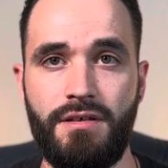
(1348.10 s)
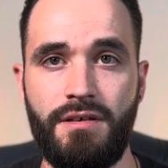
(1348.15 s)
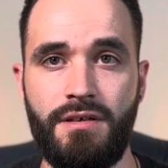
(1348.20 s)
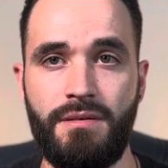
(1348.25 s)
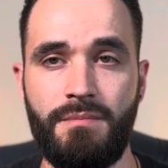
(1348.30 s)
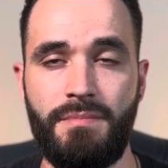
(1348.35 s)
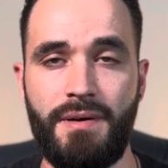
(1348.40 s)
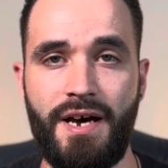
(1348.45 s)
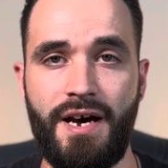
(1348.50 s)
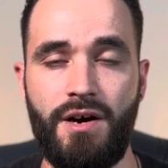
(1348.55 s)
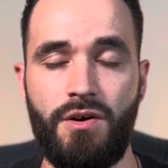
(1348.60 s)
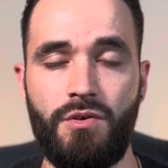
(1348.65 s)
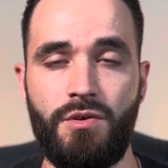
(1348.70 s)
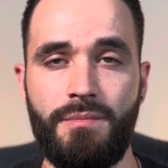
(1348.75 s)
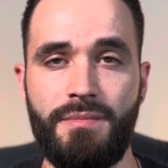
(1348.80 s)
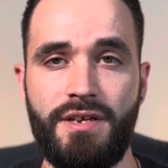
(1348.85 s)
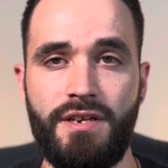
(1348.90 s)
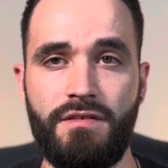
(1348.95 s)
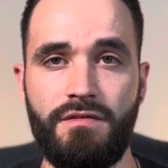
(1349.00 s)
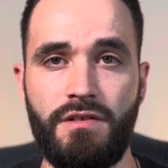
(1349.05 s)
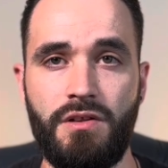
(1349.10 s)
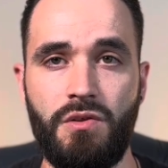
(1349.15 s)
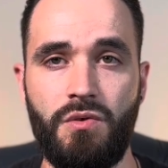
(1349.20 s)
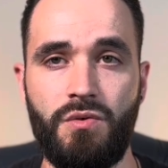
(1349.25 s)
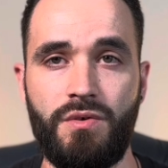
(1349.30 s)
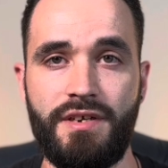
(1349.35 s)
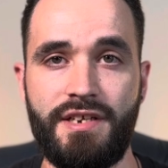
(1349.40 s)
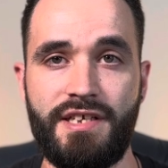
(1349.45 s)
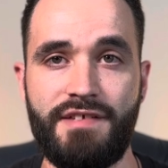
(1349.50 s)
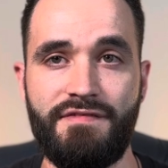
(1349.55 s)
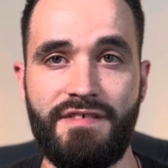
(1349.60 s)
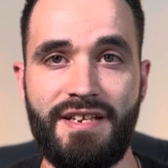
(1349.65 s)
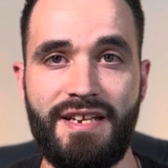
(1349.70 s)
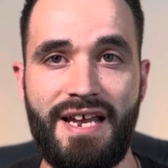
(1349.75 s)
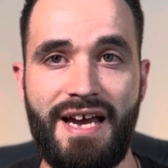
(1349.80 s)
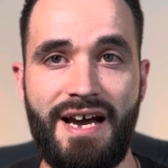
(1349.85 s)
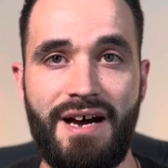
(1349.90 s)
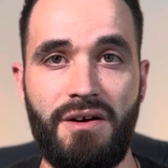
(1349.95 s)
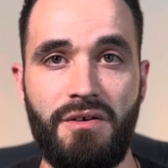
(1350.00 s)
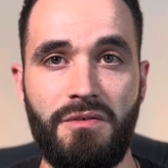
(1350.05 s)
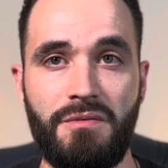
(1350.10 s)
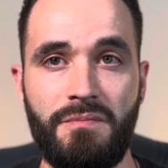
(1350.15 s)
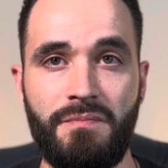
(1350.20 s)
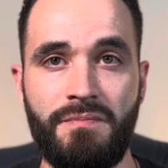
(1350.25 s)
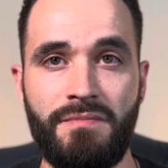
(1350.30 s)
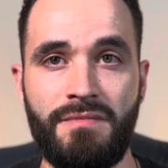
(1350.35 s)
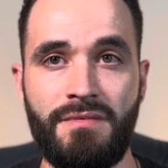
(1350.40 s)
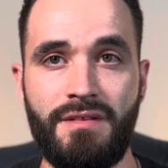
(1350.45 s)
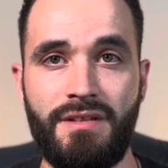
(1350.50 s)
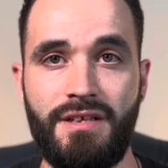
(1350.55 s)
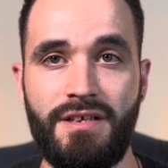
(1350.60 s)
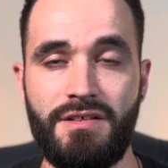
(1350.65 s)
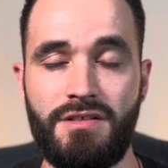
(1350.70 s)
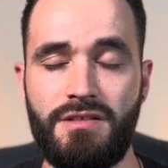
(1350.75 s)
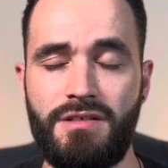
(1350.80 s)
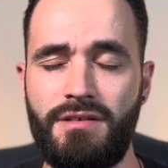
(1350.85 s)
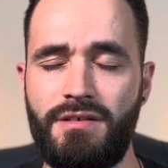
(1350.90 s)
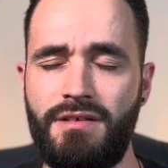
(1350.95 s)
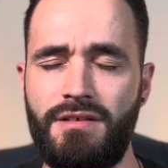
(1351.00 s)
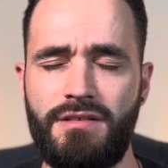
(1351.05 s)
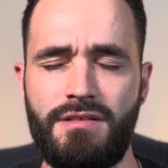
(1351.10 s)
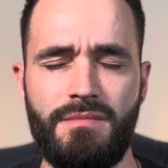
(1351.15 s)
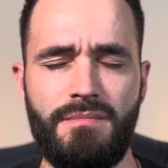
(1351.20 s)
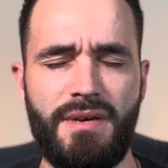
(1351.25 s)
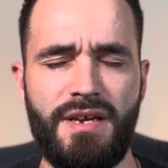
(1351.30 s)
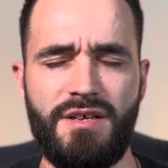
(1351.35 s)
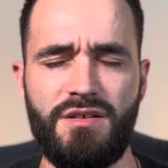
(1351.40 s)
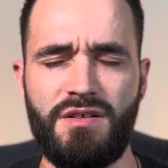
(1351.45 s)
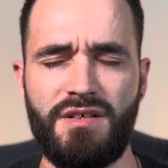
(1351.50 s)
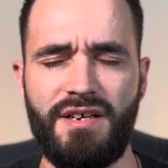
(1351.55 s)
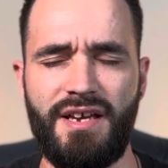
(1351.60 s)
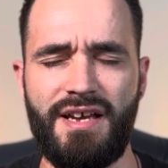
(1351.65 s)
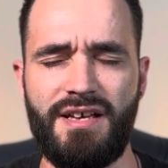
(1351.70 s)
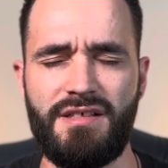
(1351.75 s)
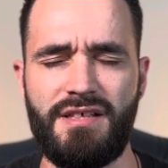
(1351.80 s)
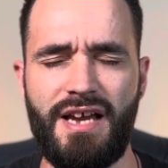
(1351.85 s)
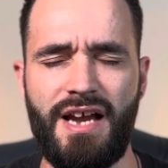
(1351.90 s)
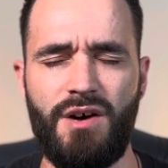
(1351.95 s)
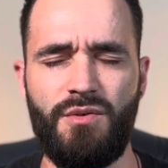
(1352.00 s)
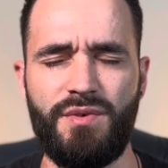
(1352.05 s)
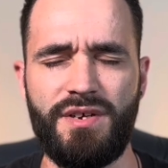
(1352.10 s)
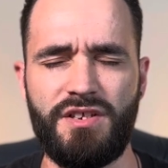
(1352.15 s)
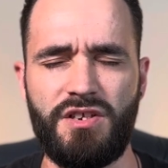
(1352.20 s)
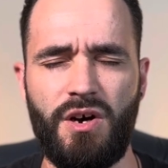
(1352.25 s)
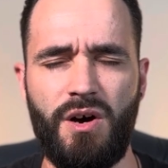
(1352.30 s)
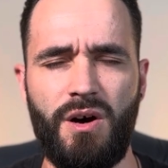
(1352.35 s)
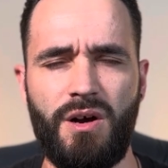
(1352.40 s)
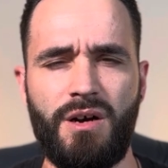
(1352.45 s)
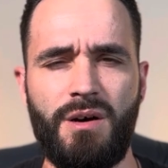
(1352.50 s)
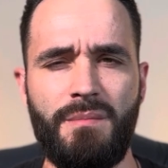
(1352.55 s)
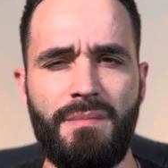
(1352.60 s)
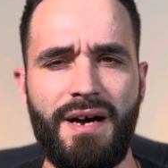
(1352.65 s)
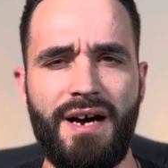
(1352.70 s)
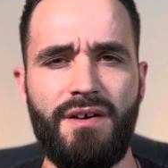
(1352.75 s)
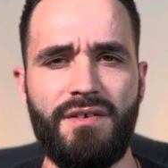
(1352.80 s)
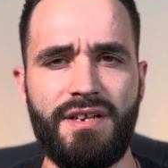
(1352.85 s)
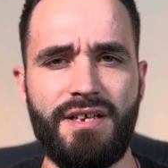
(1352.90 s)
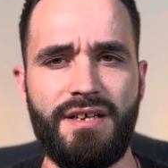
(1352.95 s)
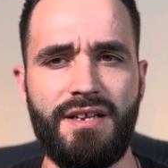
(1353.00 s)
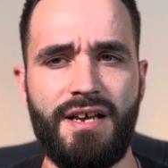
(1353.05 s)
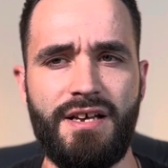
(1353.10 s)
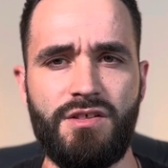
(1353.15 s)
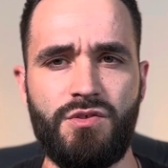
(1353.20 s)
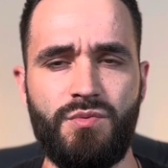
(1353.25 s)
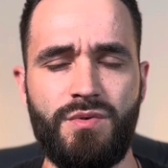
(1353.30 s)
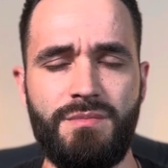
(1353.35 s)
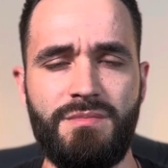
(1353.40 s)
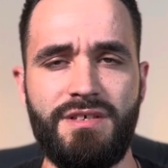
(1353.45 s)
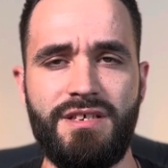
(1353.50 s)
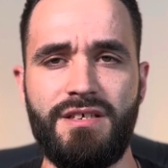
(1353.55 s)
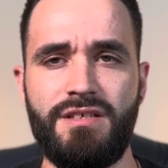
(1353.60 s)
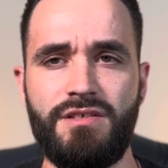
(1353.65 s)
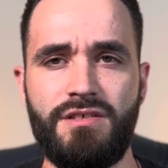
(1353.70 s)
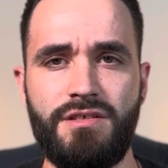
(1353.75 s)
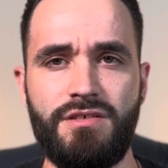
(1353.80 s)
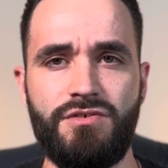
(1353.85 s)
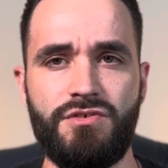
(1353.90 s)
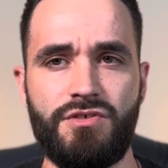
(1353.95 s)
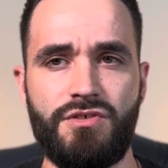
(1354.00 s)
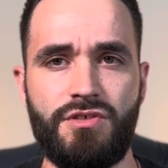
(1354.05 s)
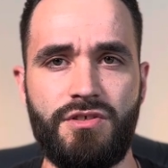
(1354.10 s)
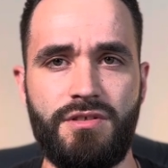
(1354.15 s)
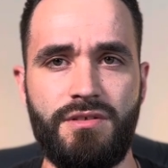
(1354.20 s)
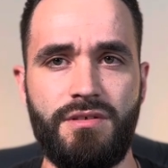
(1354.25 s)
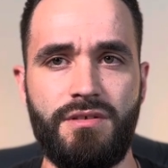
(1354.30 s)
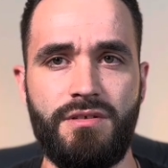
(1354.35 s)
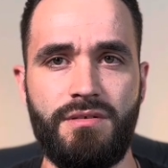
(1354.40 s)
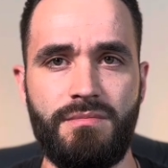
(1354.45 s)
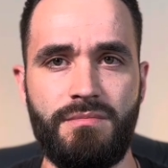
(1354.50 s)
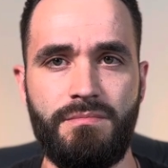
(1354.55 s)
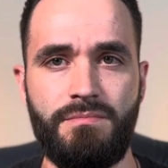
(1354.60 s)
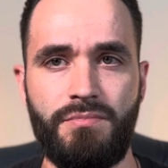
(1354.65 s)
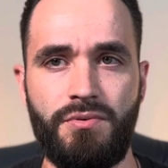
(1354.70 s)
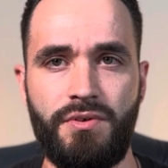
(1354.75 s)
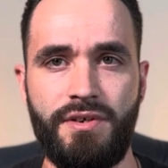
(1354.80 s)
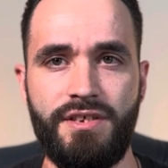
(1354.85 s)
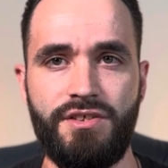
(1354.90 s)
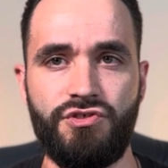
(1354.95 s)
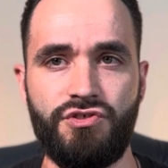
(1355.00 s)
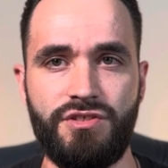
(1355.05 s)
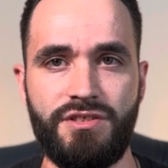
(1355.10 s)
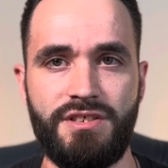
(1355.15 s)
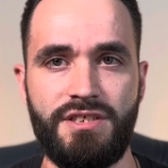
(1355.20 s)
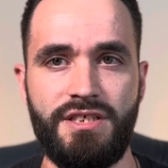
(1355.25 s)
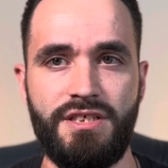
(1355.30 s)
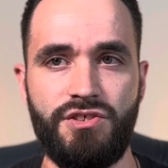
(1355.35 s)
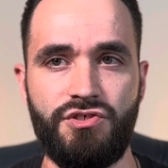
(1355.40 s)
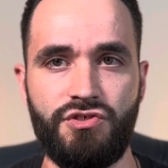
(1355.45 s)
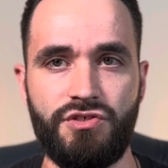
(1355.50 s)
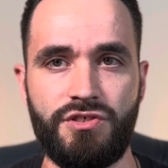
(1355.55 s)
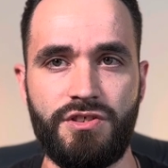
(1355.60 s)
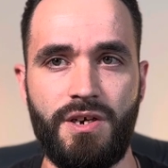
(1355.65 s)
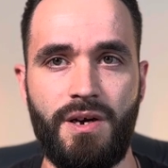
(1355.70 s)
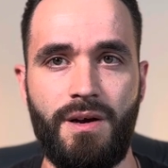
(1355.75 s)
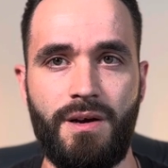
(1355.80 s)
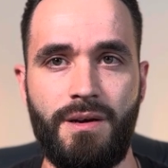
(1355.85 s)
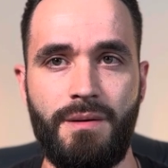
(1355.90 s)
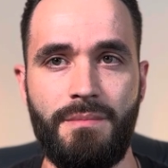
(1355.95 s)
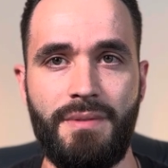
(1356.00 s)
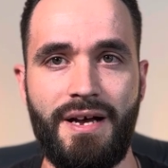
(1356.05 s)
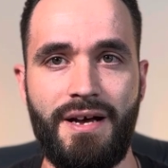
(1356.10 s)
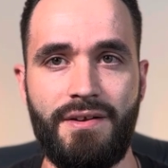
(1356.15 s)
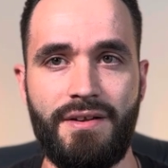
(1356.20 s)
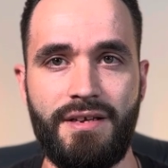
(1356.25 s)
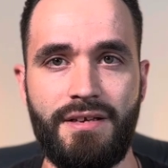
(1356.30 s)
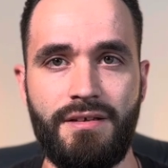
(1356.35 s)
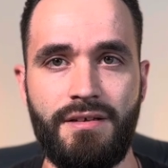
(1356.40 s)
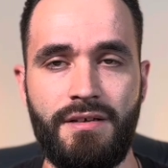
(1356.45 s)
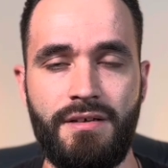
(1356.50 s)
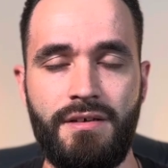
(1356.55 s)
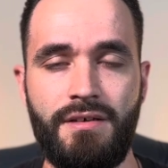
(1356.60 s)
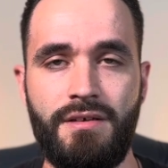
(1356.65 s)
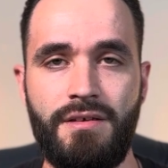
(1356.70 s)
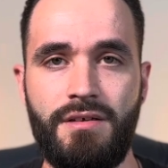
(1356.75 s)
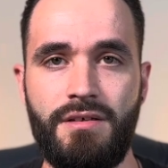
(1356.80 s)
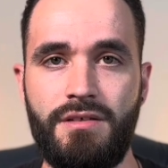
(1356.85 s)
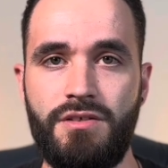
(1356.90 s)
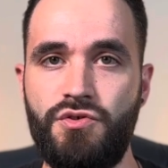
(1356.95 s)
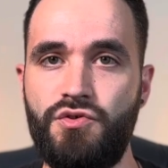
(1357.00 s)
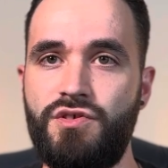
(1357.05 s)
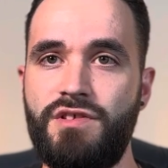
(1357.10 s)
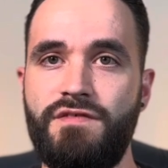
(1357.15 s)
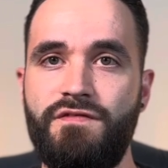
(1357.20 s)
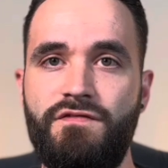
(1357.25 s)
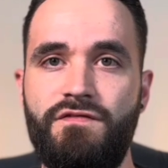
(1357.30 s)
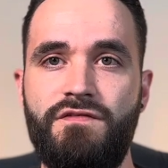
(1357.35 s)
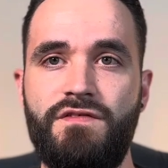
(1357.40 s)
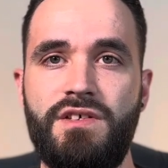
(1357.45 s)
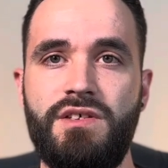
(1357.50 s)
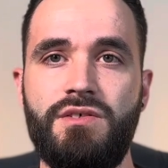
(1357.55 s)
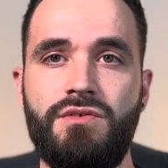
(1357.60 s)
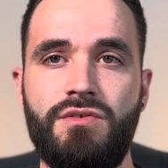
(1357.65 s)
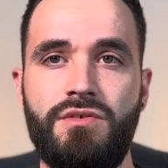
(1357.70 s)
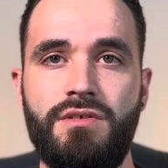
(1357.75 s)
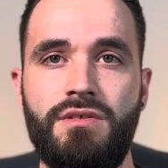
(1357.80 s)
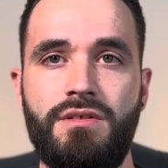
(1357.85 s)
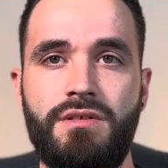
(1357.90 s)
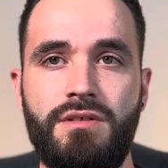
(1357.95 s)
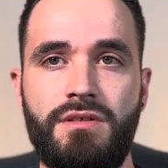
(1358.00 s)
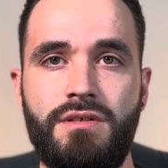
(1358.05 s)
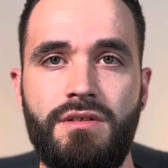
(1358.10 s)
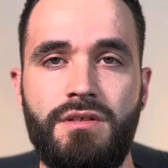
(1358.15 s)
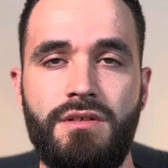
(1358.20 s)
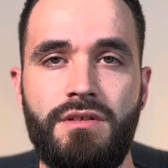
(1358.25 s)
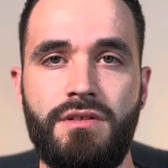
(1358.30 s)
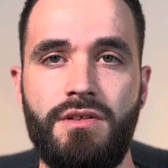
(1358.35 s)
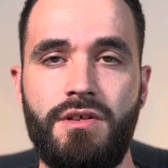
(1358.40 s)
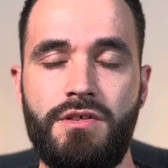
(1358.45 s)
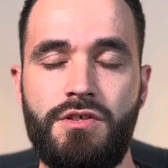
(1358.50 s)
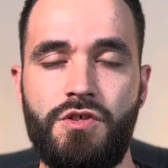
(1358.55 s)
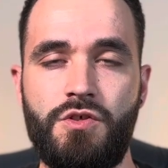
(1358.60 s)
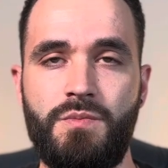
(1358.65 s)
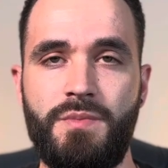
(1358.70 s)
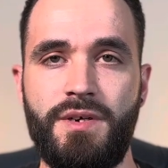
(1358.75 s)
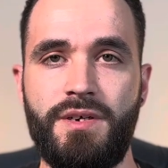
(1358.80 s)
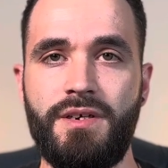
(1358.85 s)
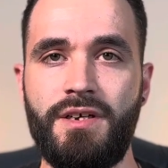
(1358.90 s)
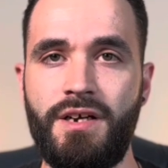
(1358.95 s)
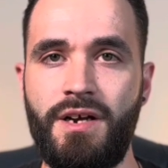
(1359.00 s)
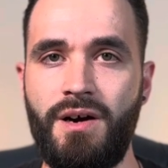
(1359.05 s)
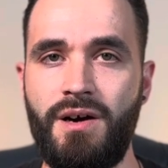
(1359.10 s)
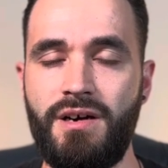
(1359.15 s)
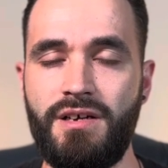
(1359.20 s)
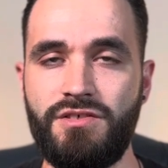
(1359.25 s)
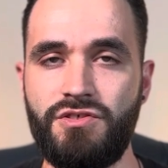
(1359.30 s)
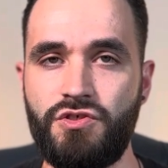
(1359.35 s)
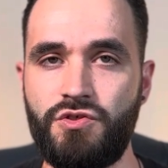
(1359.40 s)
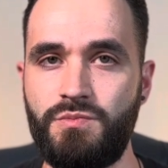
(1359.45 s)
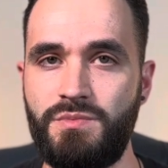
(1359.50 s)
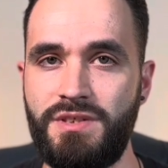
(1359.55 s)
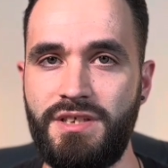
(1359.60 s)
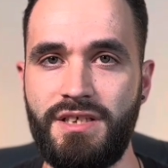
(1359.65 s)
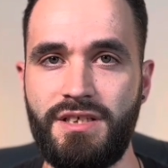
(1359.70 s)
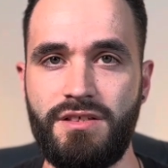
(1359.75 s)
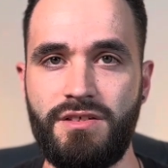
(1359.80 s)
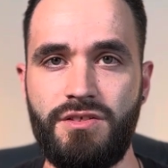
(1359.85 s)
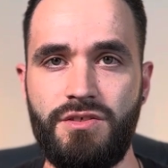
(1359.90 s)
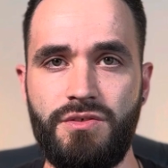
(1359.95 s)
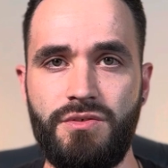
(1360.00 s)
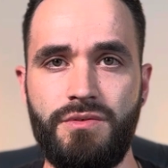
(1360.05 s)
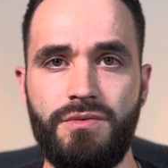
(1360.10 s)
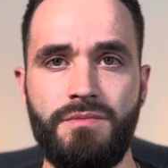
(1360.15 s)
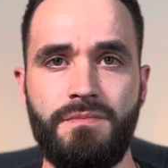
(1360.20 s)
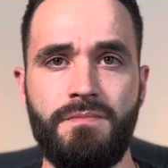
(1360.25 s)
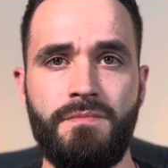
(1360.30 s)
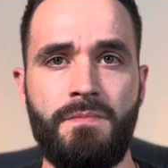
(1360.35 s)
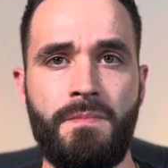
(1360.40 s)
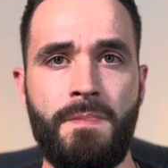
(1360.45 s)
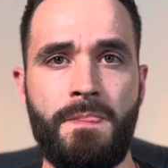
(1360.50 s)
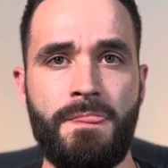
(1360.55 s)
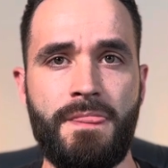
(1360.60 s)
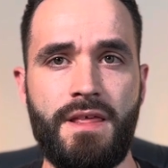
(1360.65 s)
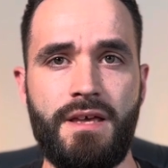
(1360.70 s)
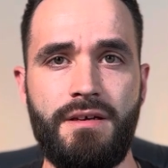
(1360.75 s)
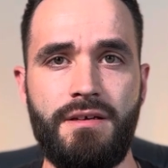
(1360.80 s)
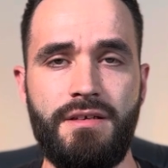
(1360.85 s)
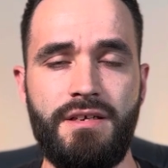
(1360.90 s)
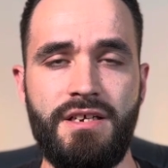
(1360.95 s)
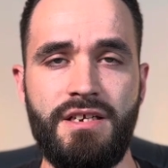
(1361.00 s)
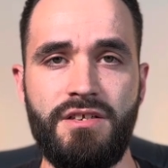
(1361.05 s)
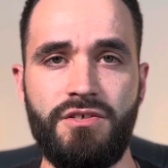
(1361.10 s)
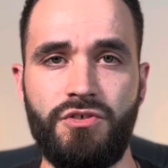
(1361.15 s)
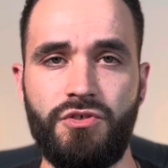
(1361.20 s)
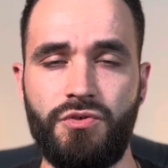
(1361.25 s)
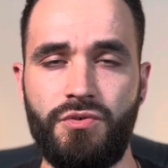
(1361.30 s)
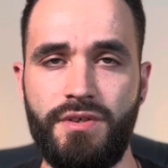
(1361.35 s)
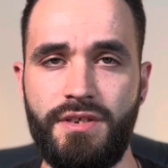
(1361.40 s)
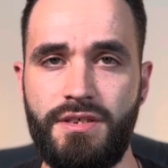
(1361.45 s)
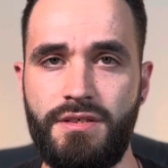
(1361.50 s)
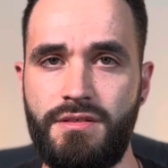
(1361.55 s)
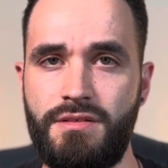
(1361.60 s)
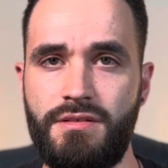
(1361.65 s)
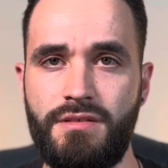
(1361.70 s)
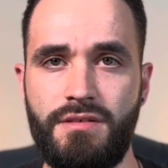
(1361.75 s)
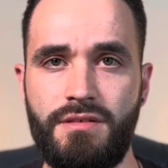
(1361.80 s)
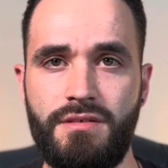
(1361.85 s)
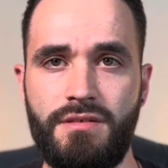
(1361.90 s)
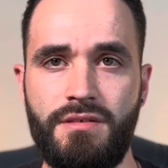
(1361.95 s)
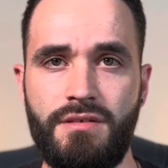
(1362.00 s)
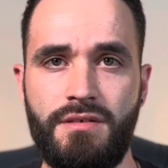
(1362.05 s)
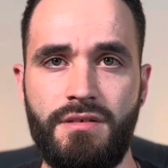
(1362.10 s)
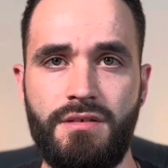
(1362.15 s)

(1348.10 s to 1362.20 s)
empowerment of the Lord even now. It's amazing as how we talk about it, as we begin to just preach and teach and talk about it. You can feel the Spirit of God just begin to increase and